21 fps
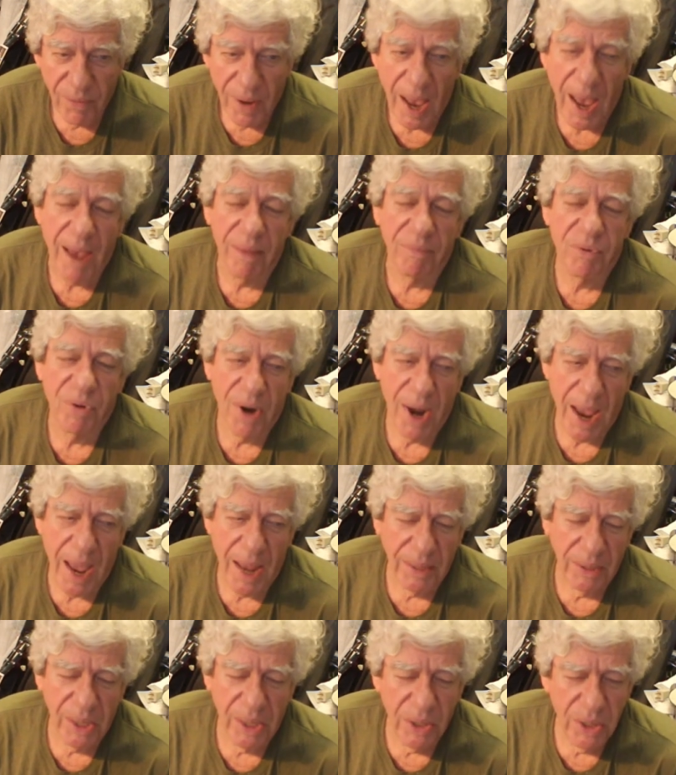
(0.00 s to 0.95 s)
I've
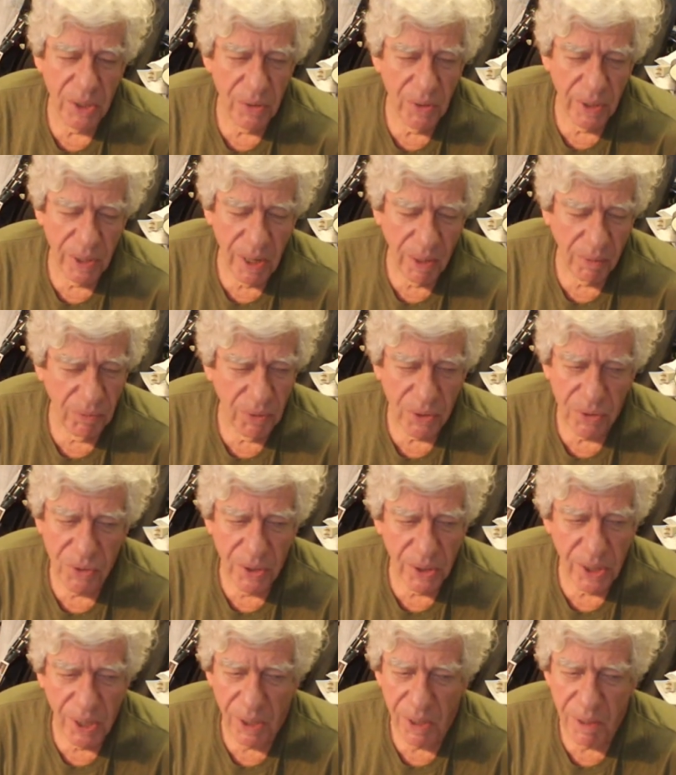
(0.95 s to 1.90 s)
tried to do it on the
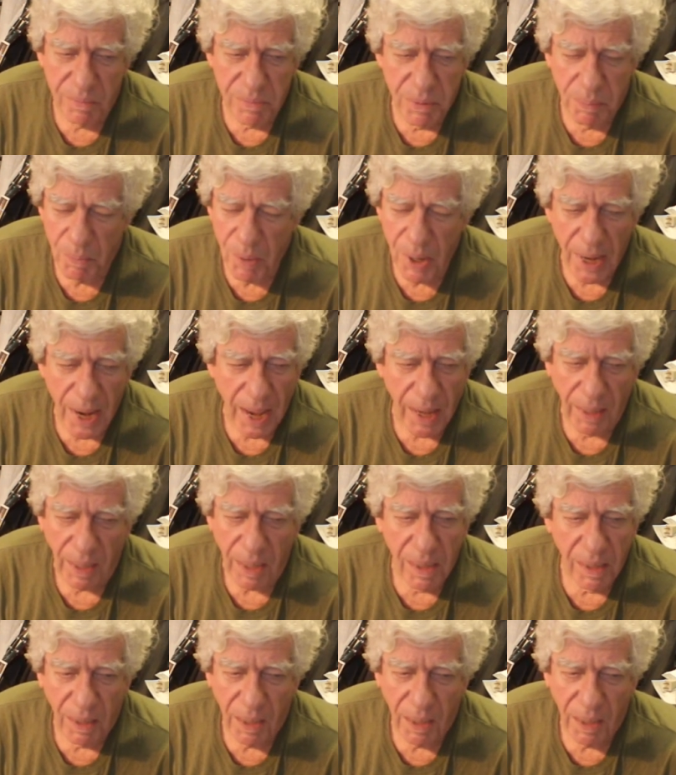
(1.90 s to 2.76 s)
drums, but I